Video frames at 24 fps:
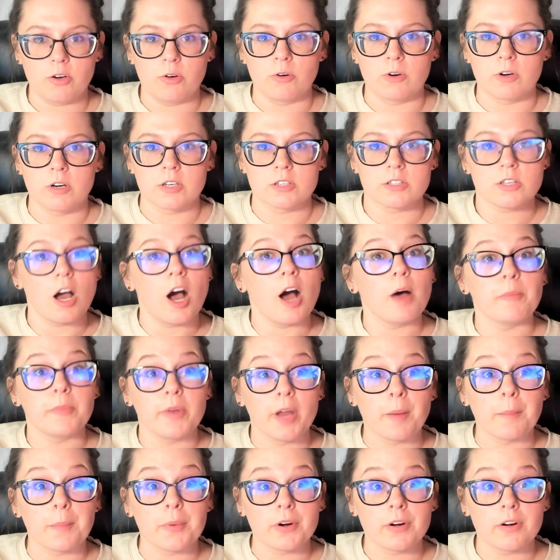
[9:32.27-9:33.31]
or top
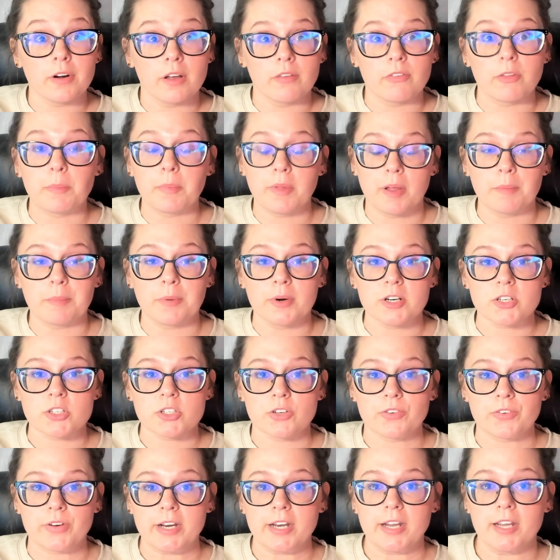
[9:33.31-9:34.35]
number of the blood
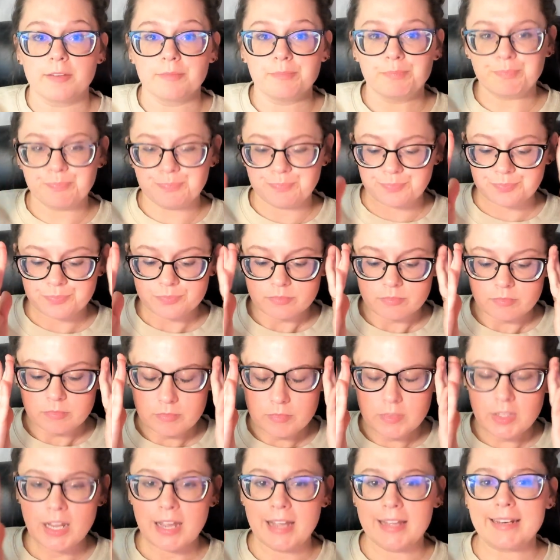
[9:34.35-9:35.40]
pressure reading.
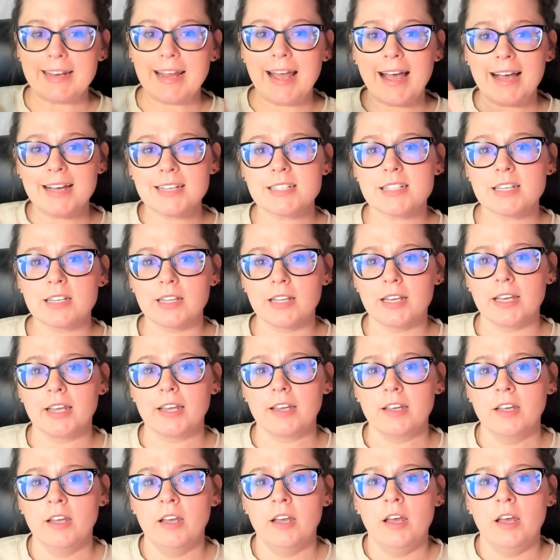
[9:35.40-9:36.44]
And diastole,